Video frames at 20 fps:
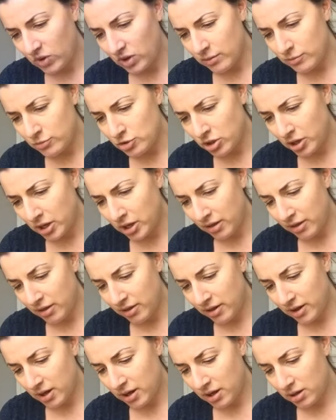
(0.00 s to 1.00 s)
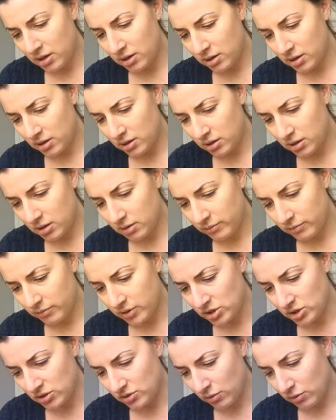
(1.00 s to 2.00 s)
trying to think. Let me
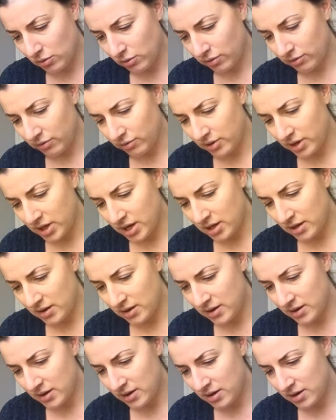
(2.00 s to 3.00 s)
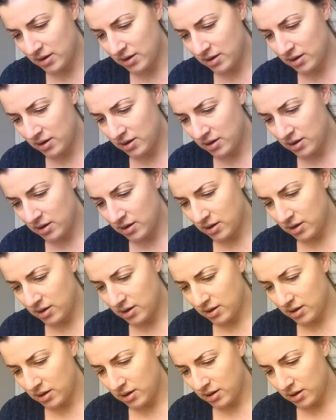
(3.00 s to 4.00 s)
scroll through these.
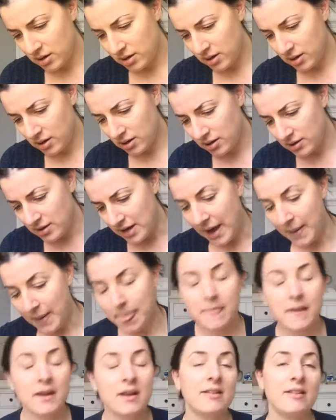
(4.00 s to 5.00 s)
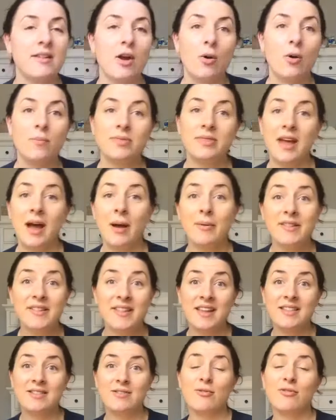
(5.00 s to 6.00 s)
Yeah. So that was
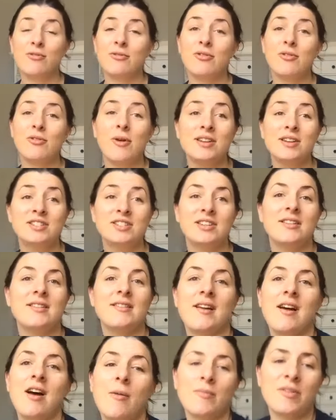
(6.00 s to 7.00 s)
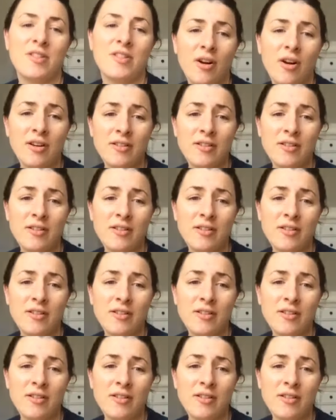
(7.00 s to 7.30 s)
it. Those were the questions. Sorry,